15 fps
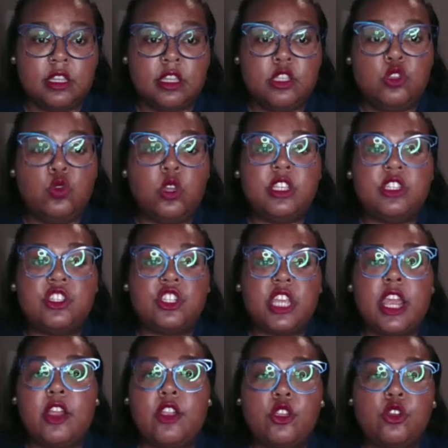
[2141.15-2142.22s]
you can
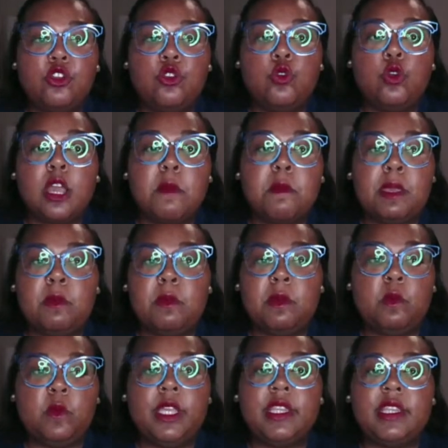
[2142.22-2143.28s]
share your new commitment
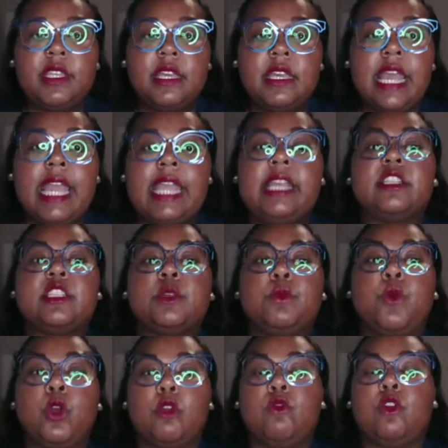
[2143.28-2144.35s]
with and get
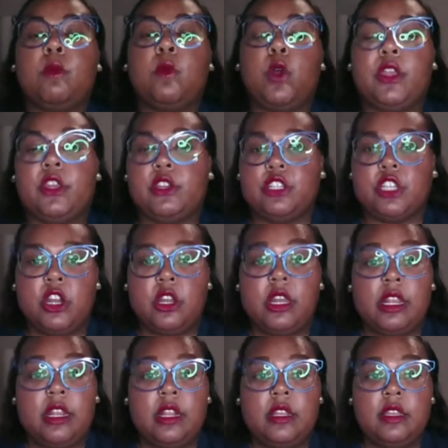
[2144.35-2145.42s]
support from on your journey.